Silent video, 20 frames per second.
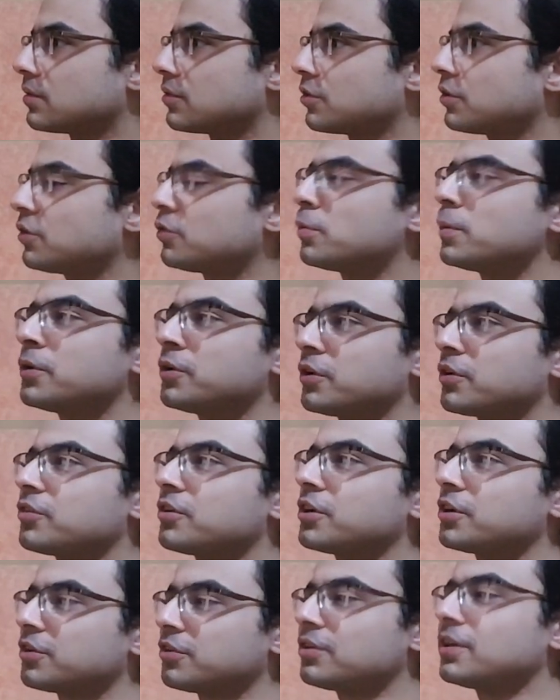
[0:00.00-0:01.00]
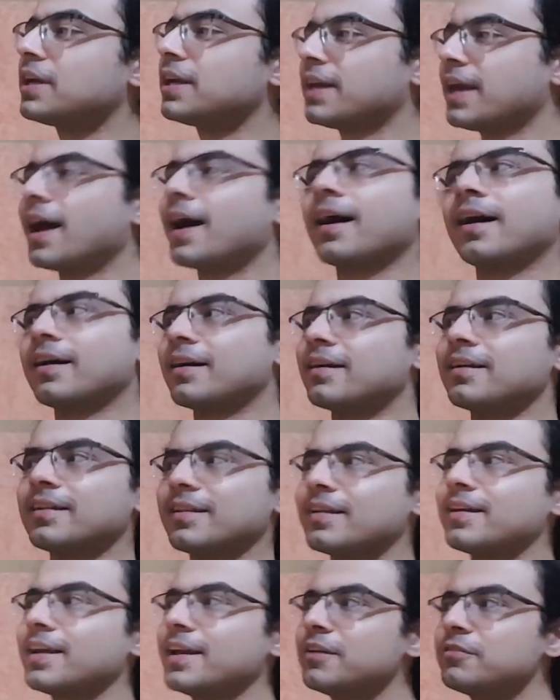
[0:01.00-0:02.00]
So this is interesting to see, yeah.
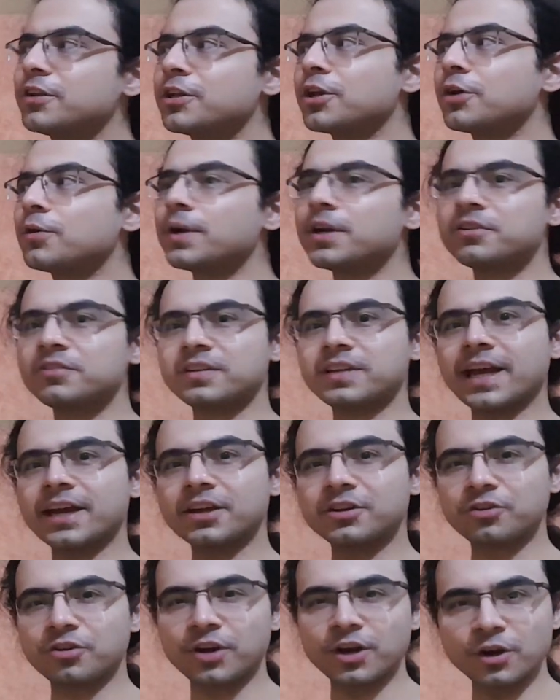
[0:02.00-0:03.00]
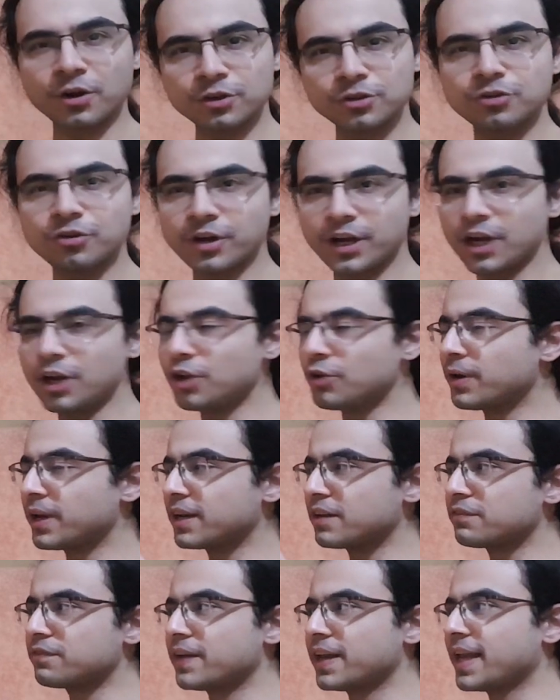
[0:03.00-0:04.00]
Even though it's like 3-on-3
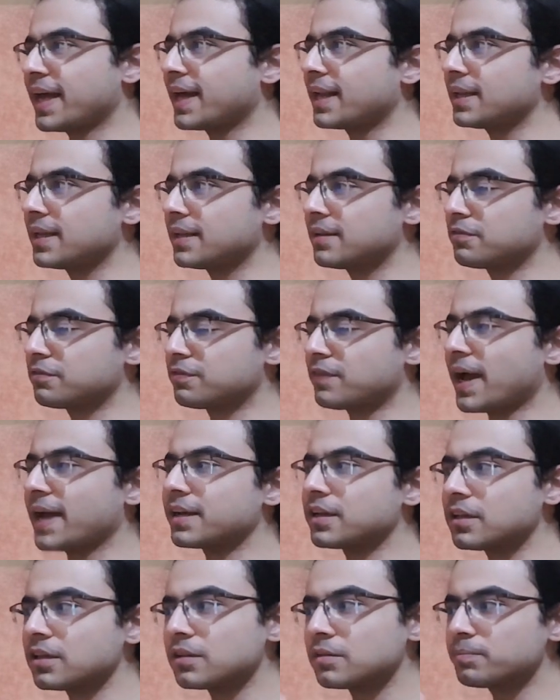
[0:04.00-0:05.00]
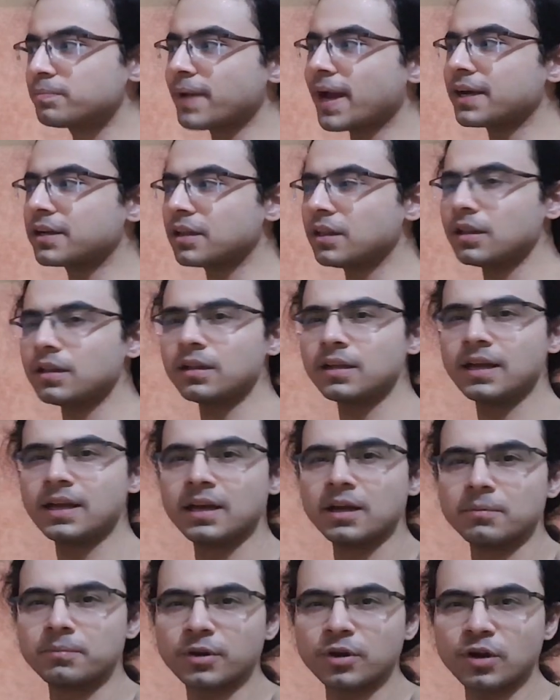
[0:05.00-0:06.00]
during the final battle,
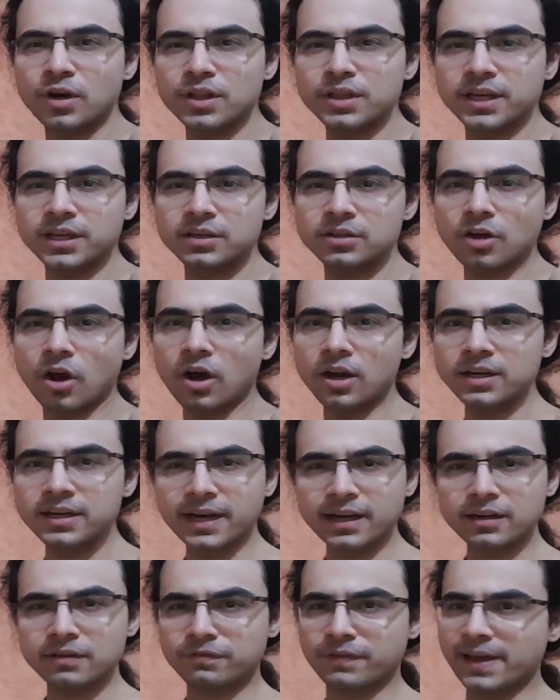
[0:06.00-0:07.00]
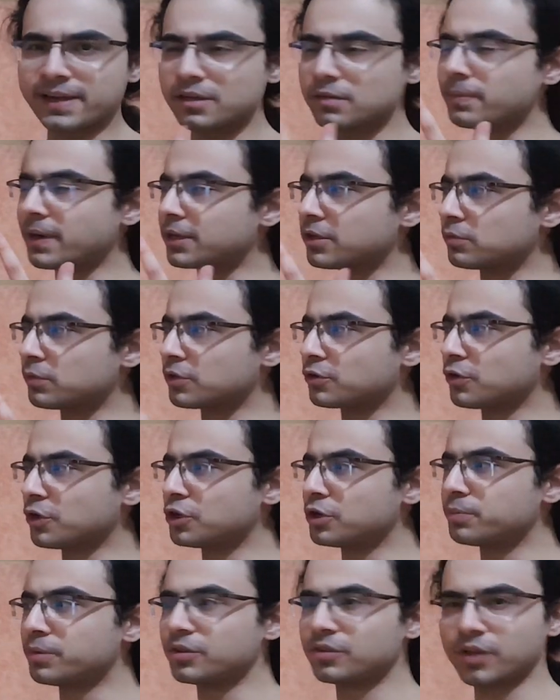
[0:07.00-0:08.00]
because I thought that the final battle was
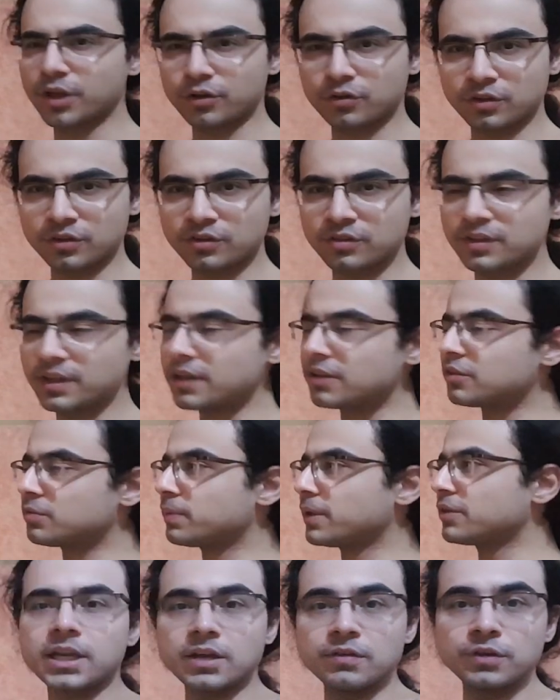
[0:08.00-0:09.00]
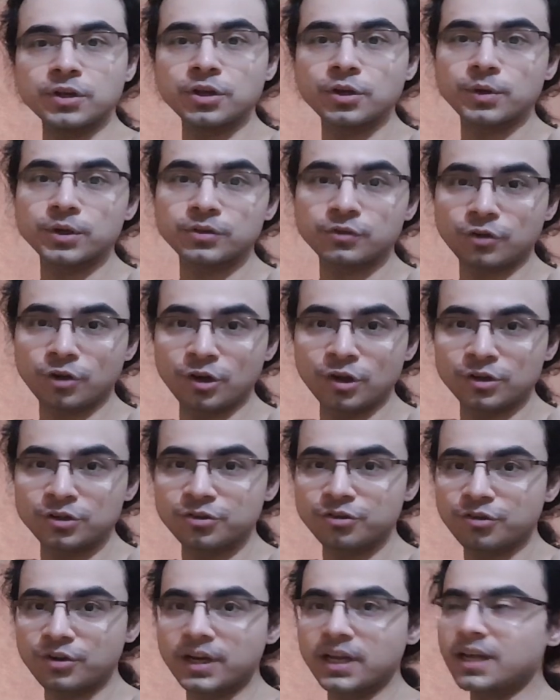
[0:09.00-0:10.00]
going to be 6-on-6, but even though it's
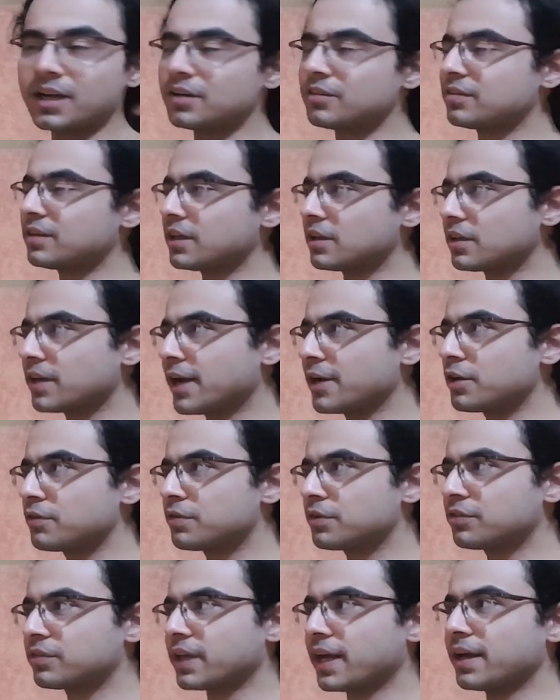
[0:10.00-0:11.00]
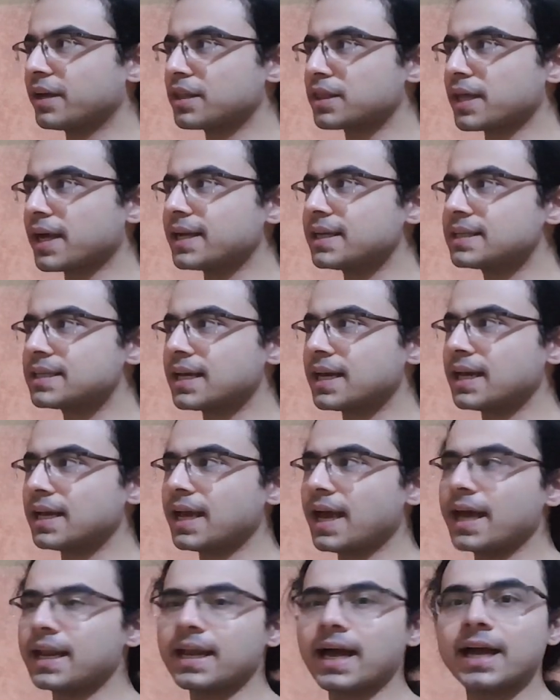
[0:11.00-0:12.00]
3-on-3, it's still kind of
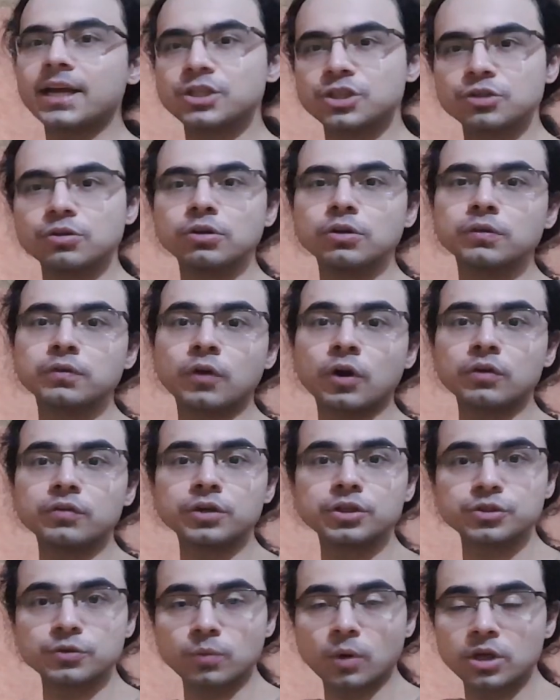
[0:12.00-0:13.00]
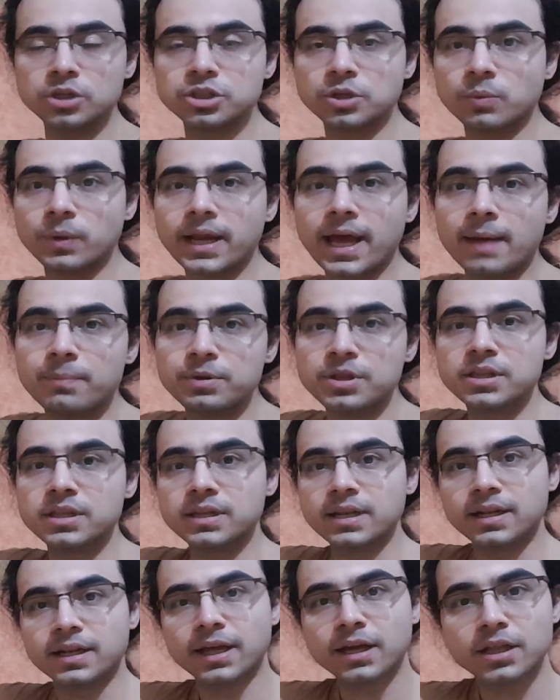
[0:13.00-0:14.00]
exciting, and I do look forward to watching what happens
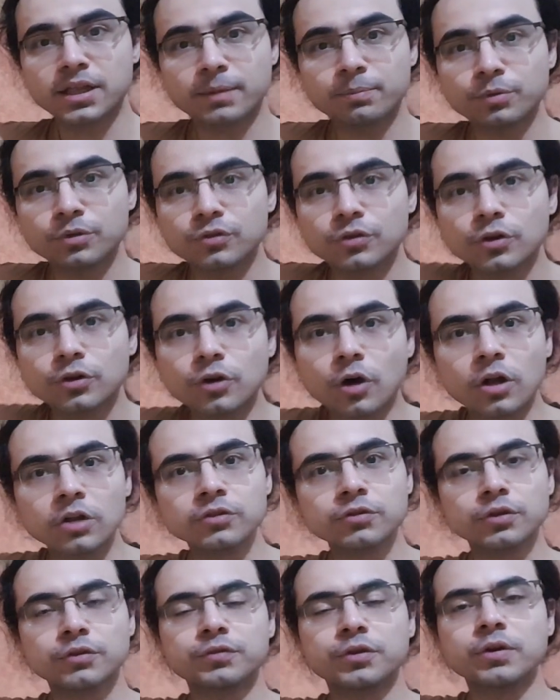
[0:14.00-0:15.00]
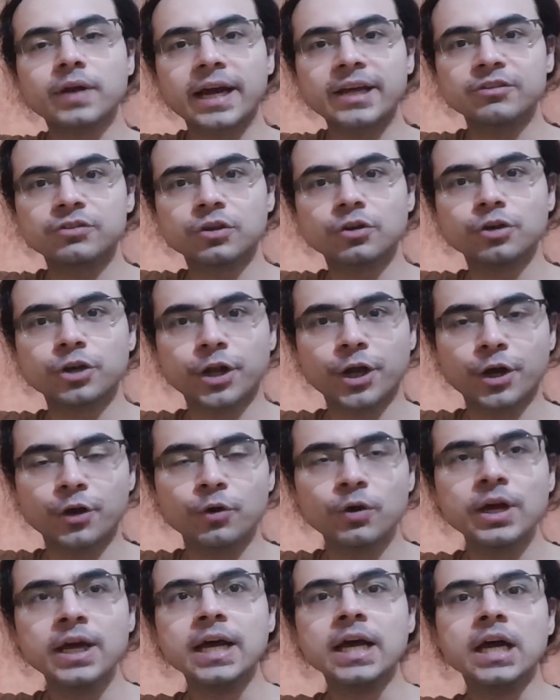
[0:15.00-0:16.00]
in the next episode. Also, if you guys don't
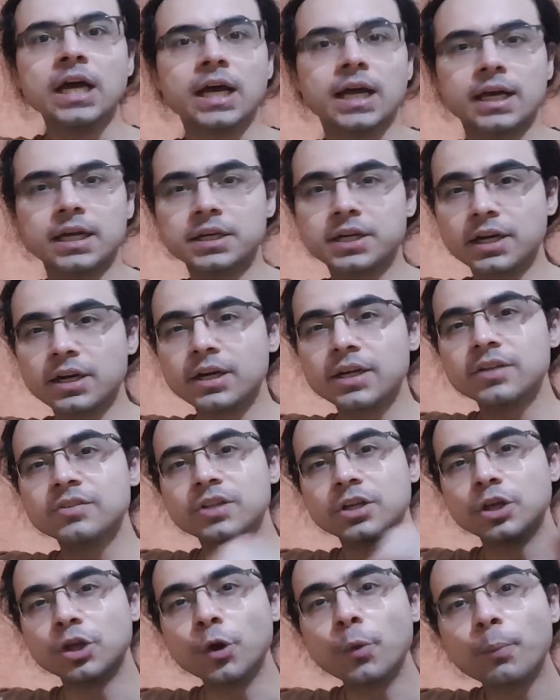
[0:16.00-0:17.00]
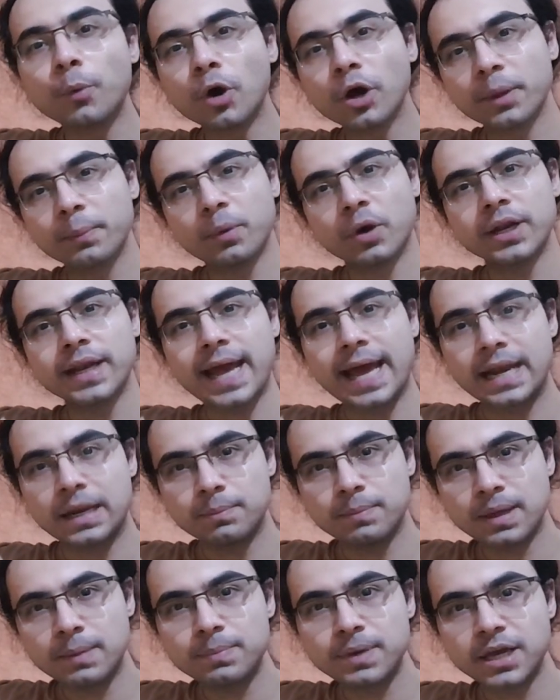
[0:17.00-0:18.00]
know, there is a new Pokemon
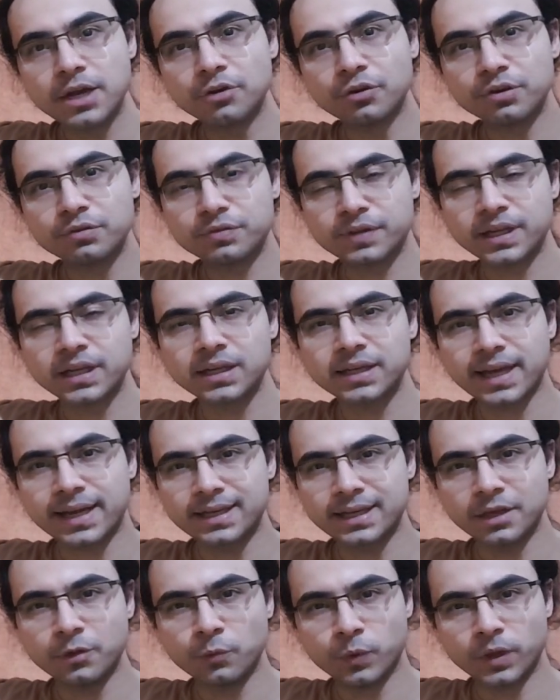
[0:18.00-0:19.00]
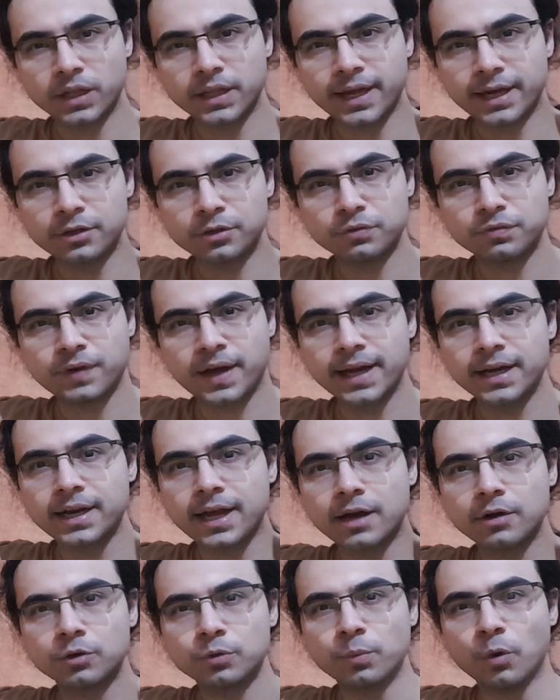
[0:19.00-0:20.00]
anime being revealed. I think we'll get to find
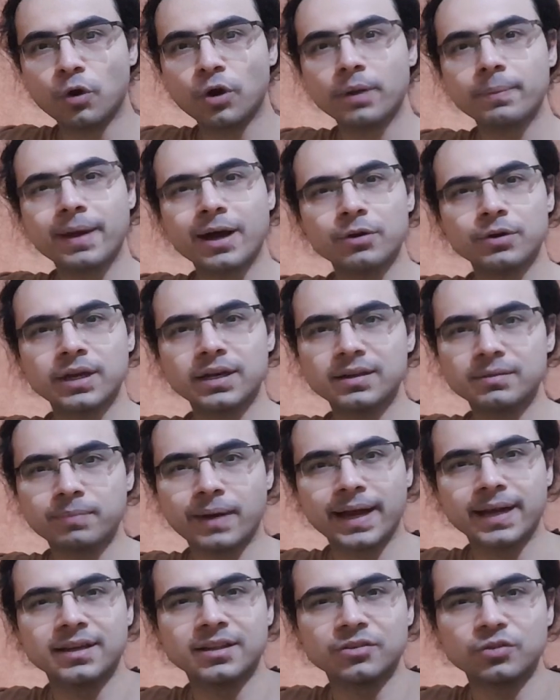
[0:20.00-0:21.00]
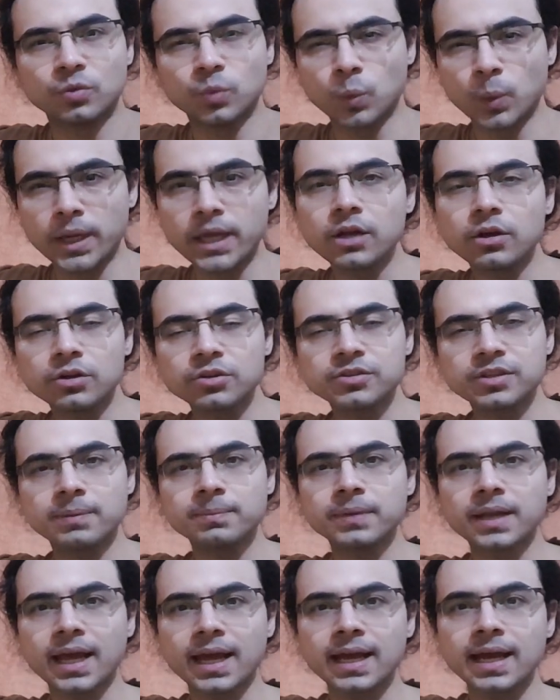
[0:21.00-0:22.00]
out more about it by this week or
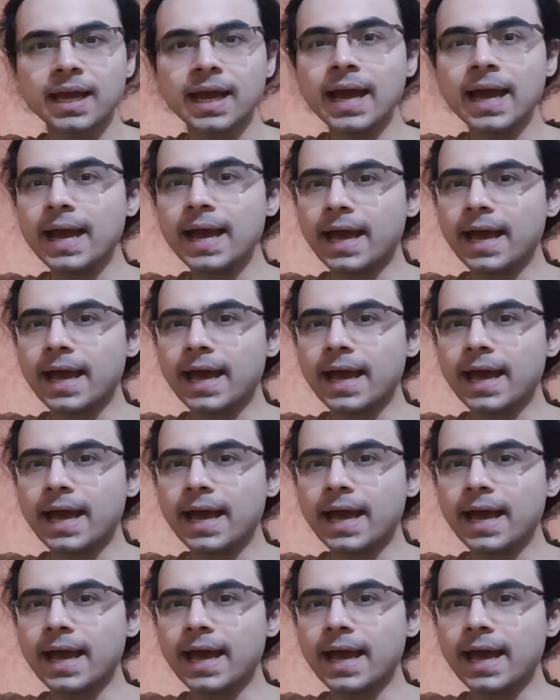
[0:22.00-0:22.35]
something.